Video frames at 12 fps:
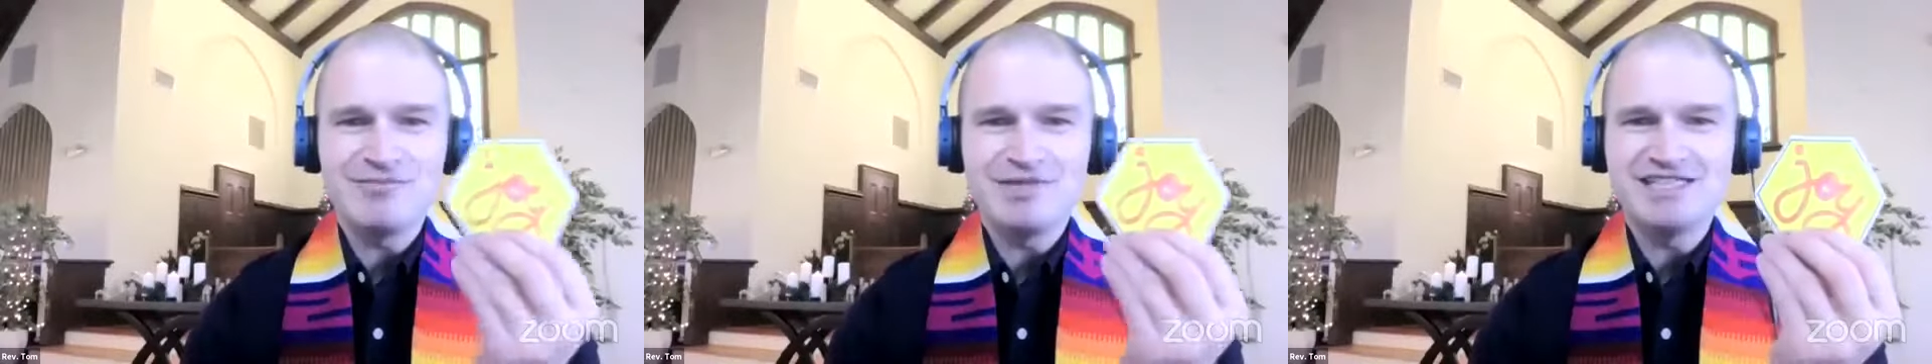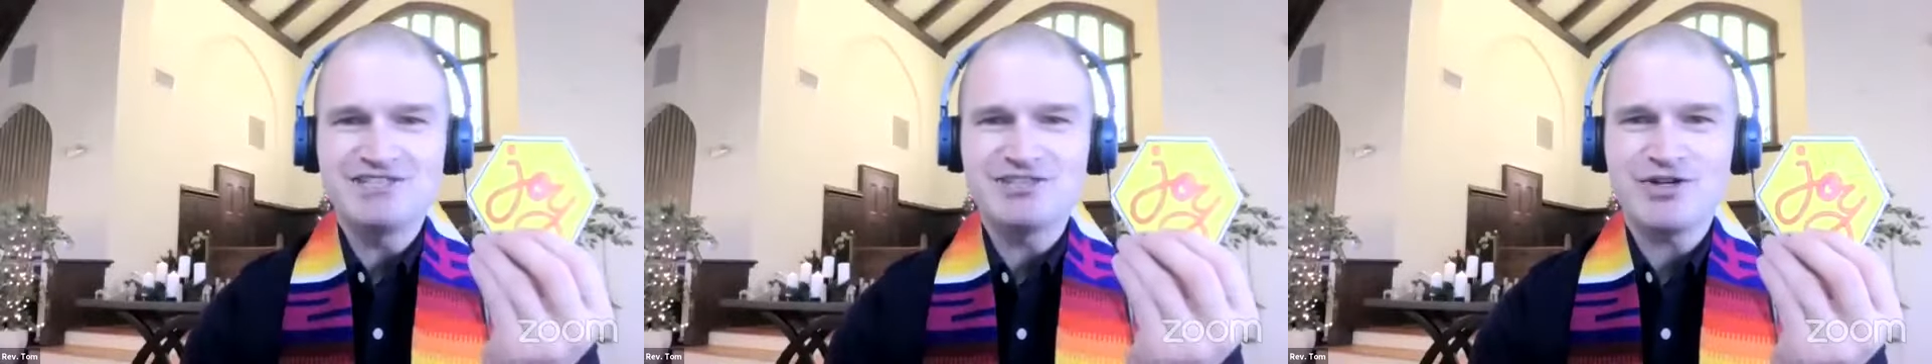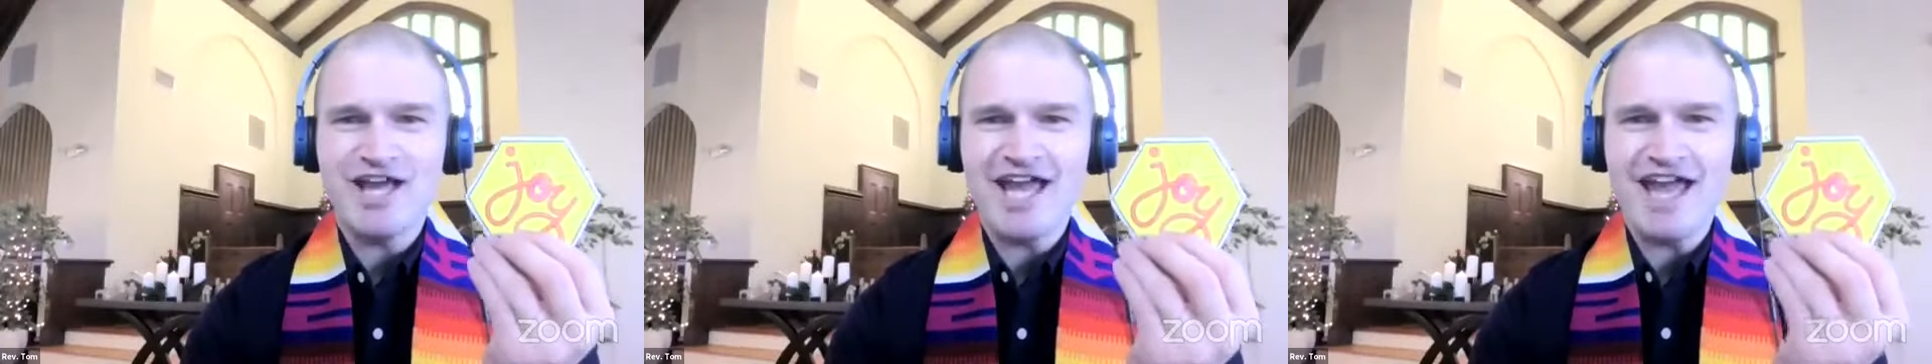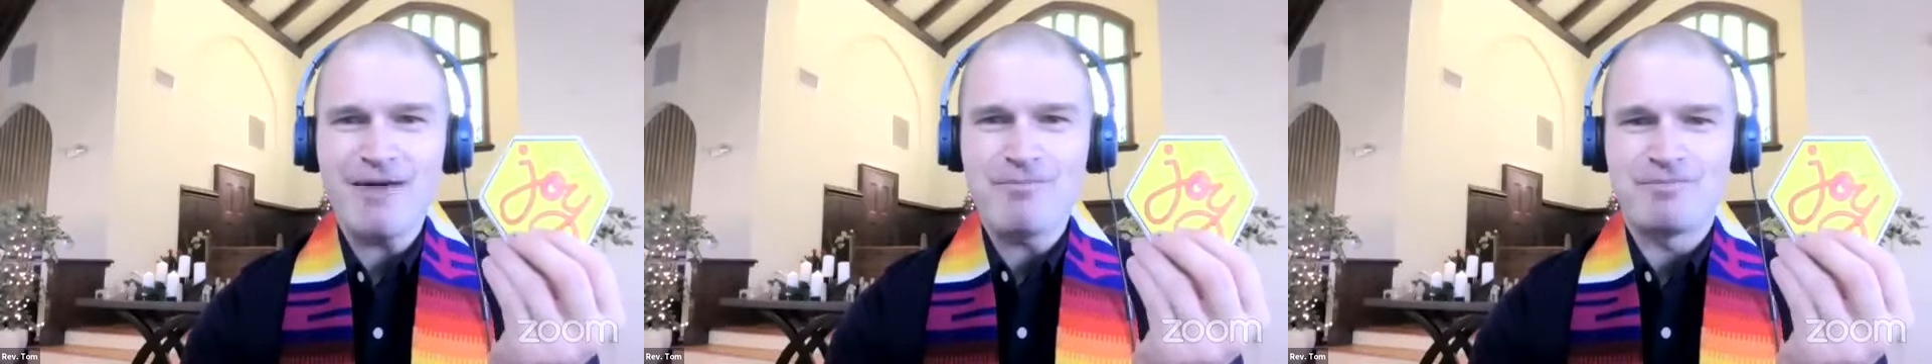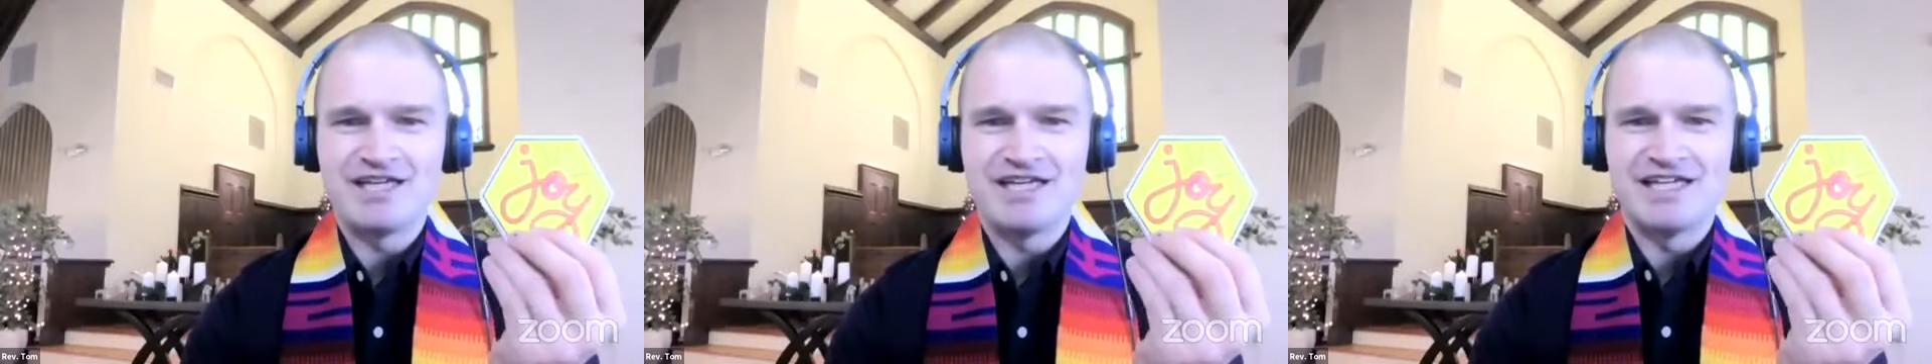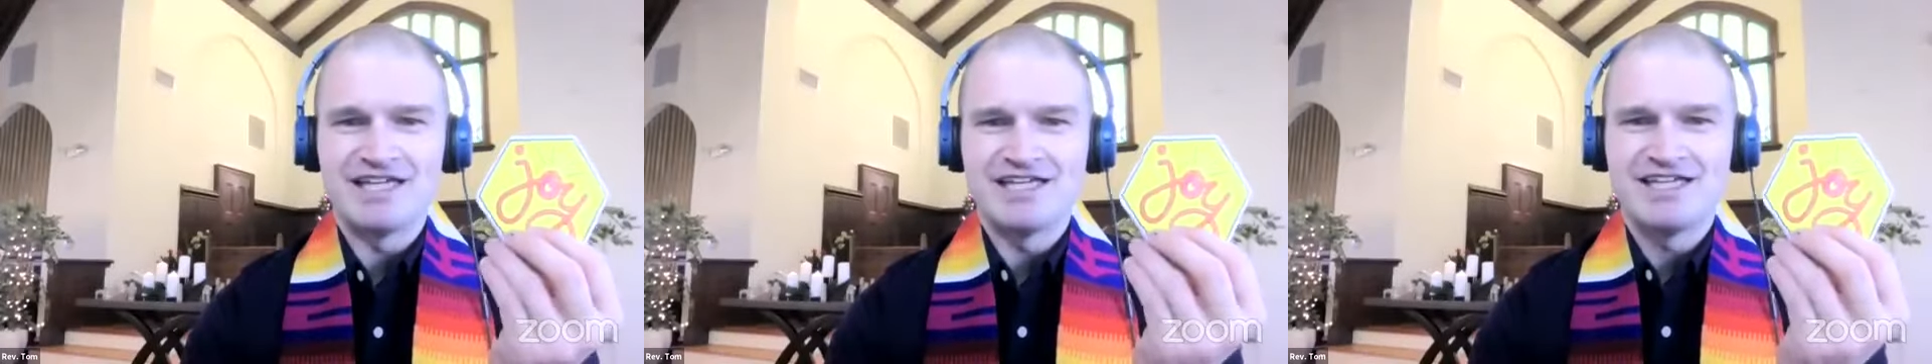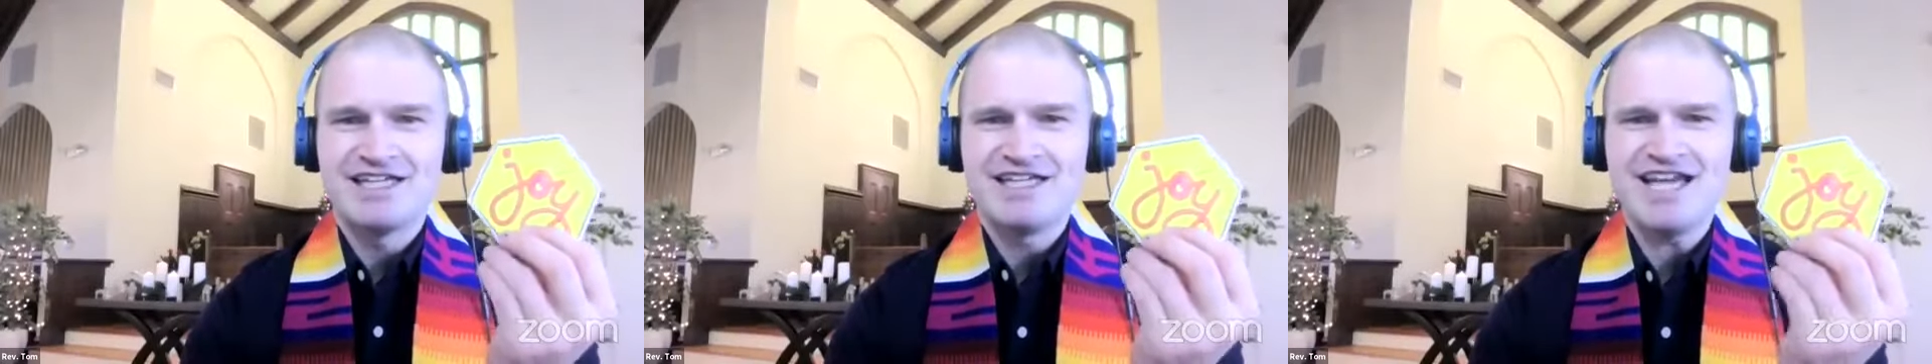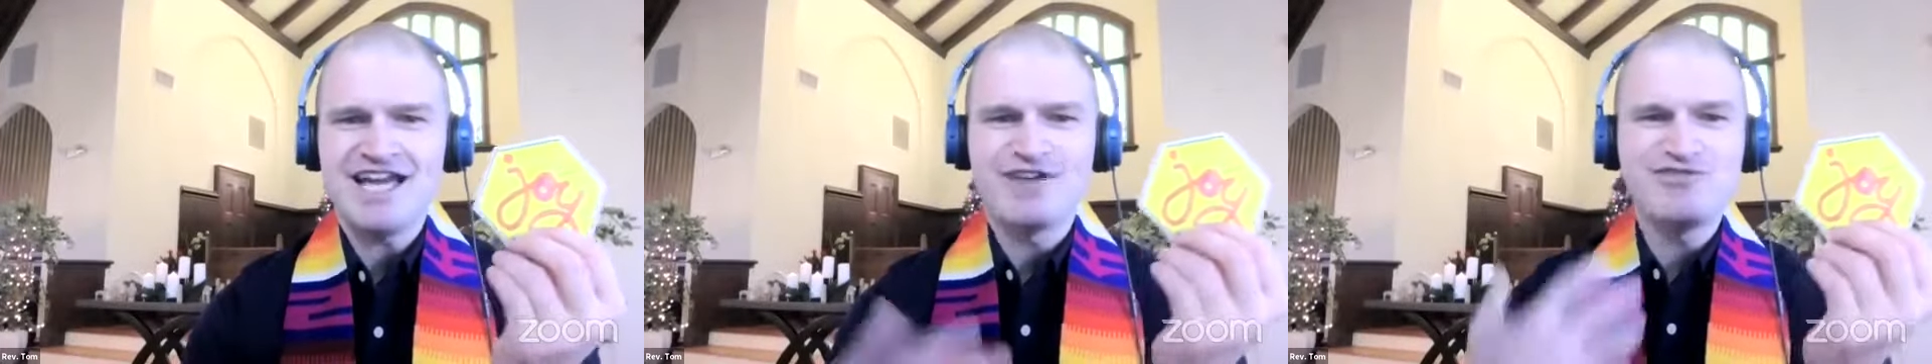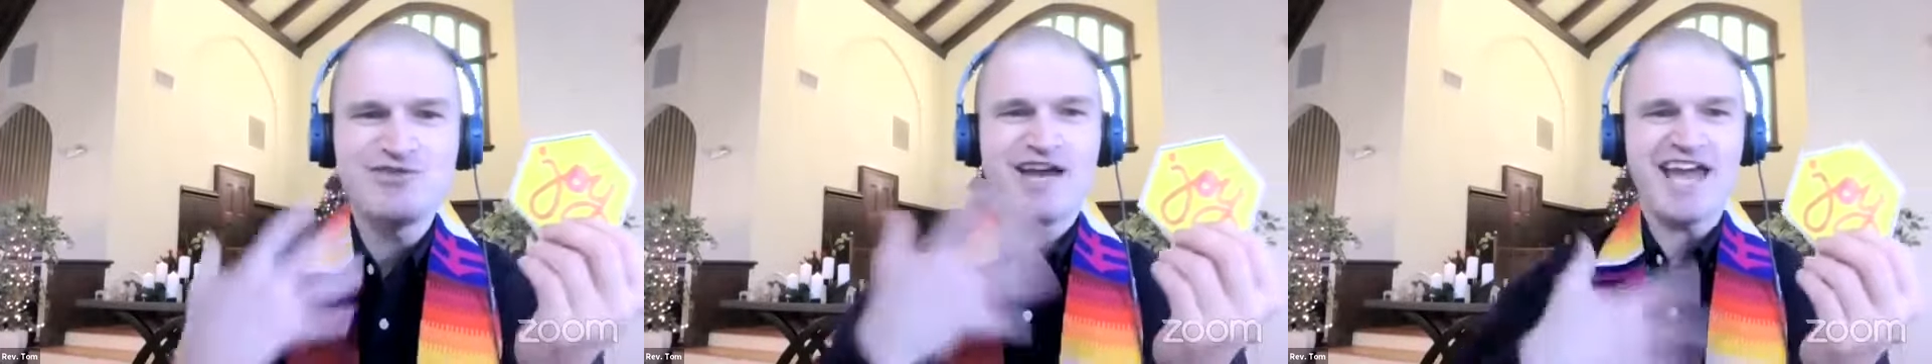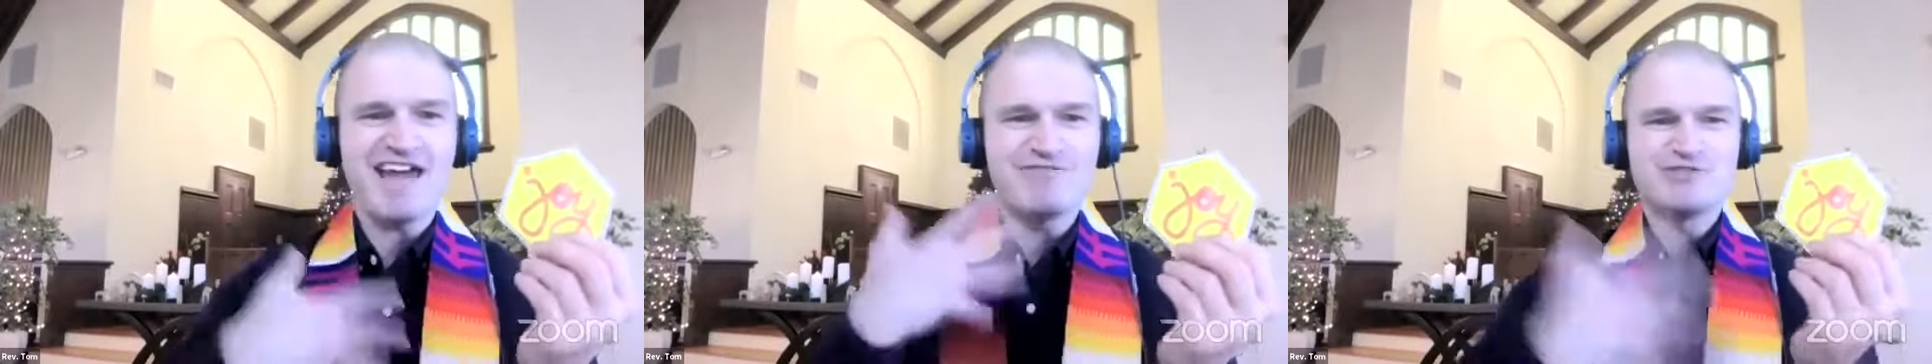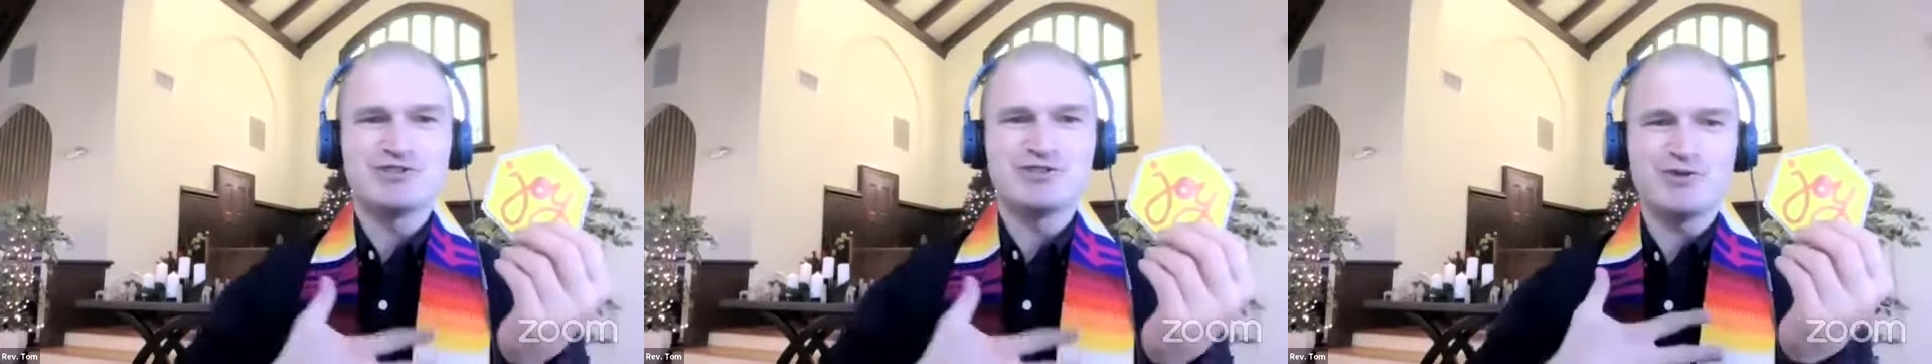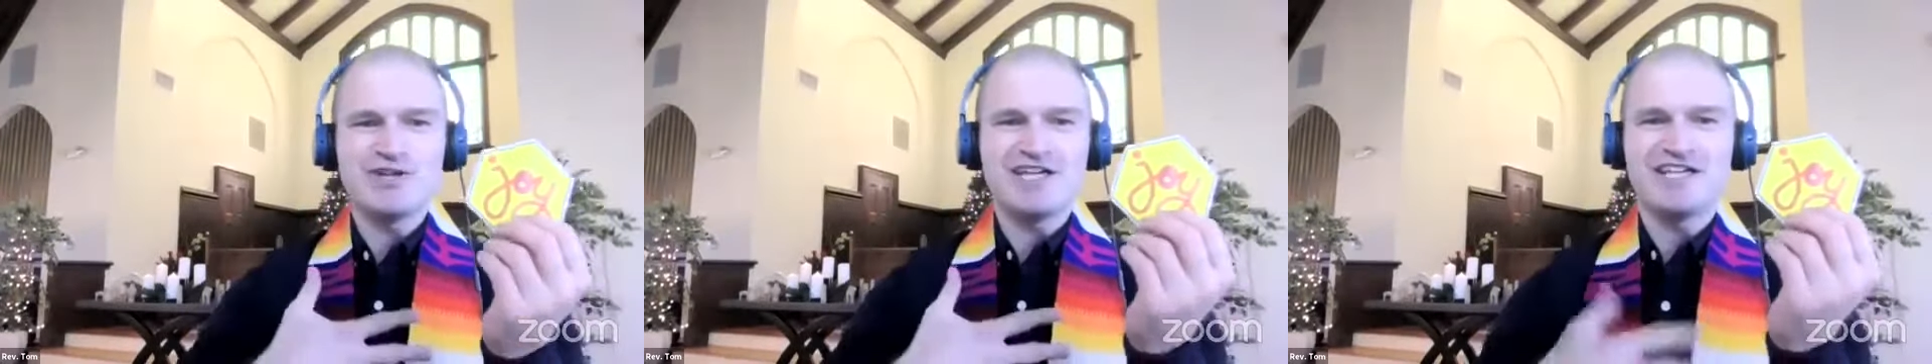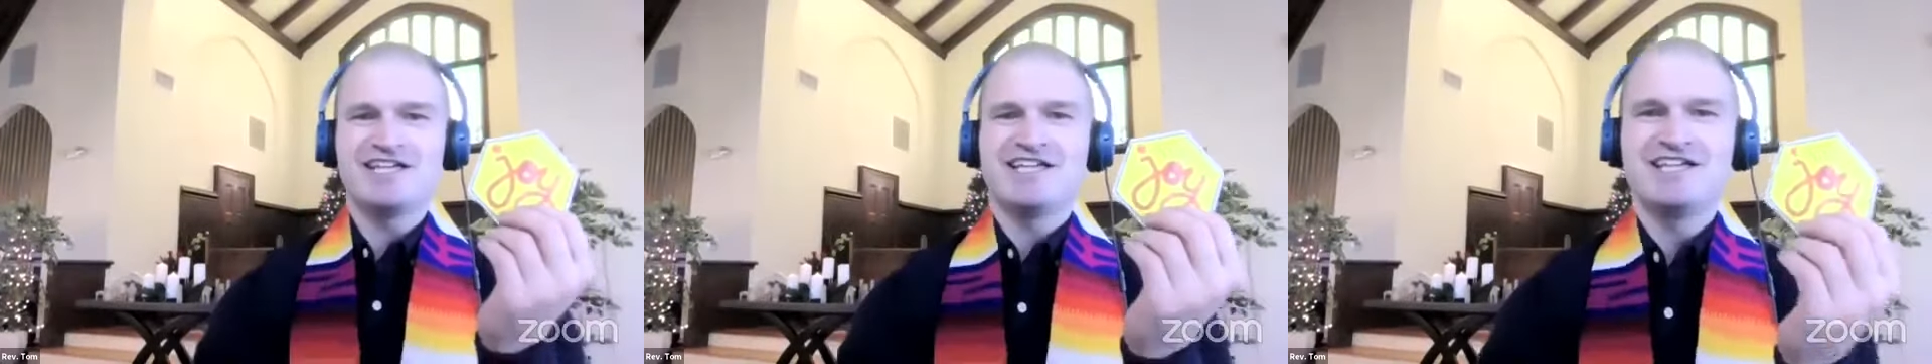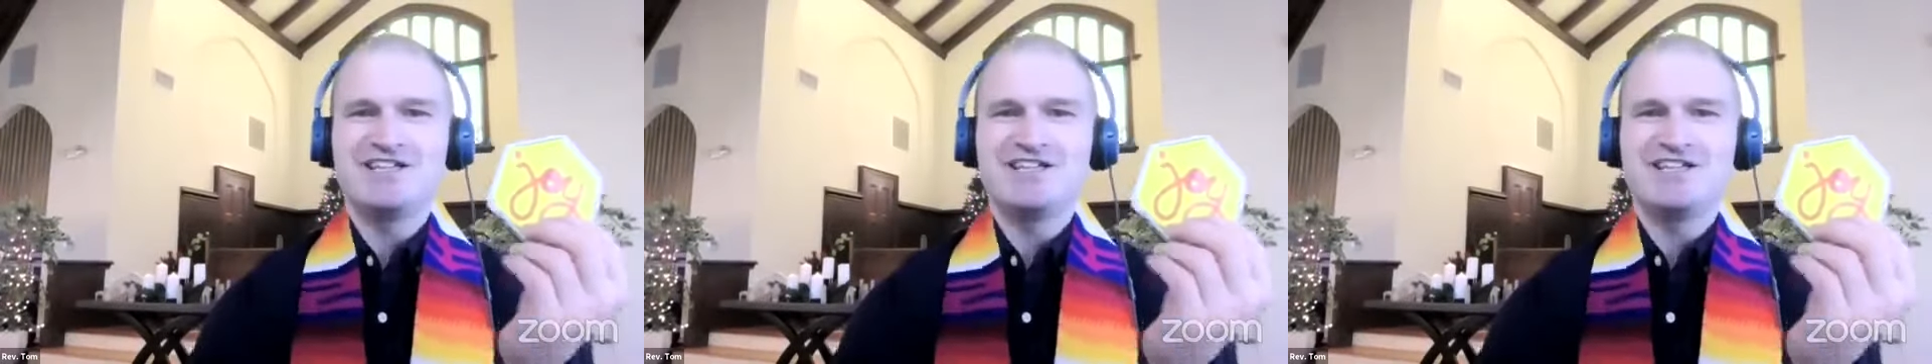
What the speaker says: means you're happy. Yeah, if you have joy,